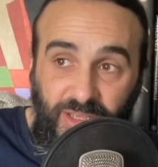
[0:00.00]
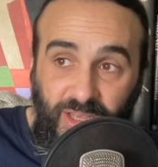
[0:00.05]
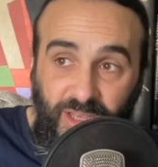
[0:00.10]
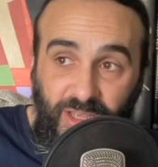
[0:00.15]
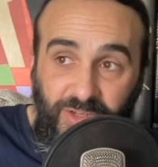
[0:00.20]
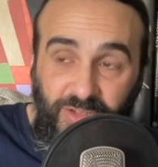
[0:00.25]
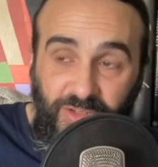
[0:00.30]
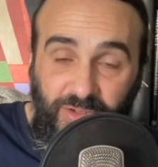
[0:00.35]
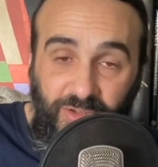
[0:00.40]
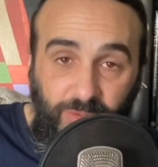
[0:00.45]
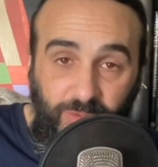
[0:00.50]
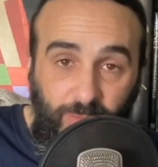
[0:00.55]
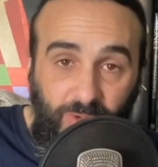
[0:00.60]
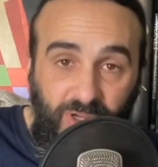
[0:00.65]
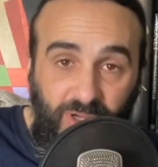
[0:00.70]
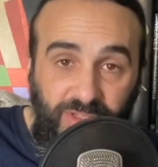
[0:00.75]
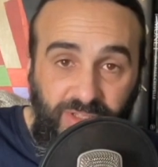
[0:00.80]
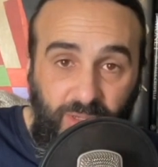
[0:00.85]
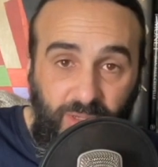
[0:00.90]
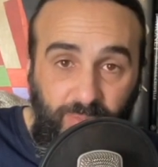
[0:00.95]
and
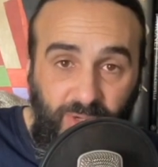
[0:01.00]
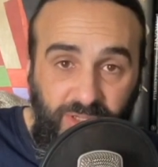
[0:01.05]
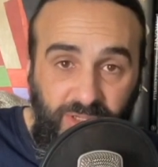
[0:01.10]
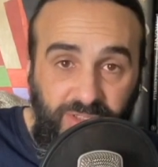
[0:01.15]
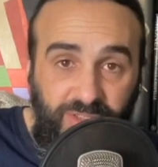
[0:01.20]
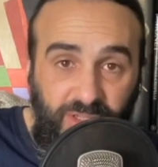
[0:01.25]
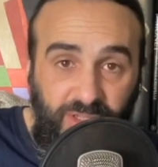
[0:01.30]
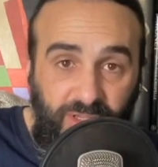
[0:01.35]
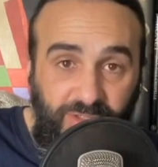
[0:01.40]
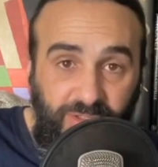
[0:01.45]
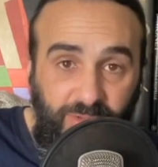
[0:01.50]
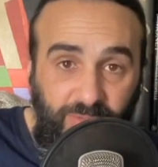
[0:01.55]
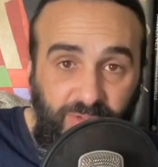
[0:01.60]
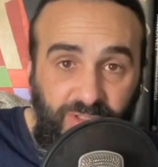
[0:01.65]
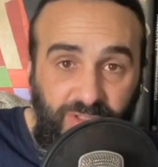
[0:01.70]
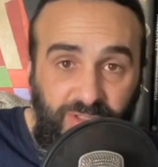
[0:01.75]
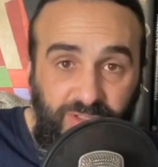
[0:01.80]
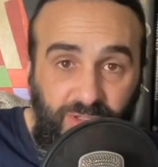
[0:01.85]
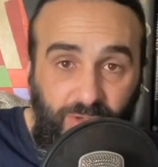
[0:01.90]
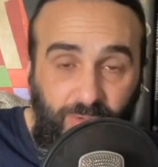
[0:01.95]
otherwise I might start
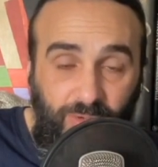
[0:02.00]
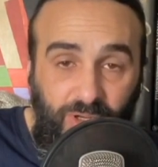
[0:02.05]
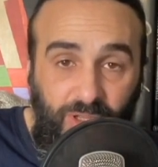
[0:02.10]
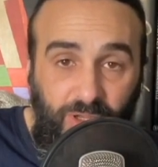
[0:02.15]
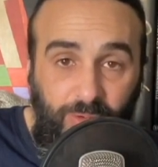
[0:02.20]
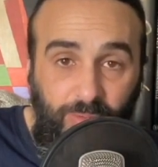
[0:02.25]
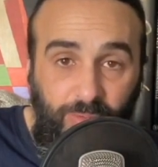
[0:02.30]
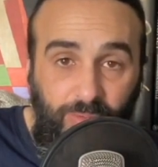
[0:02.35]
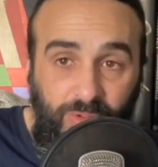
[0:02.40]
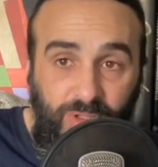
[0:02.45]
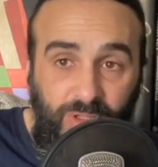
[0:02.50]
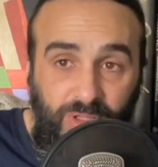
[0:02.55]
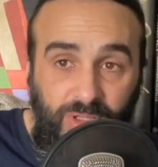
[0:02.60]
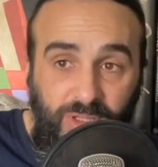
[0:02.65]
doing solo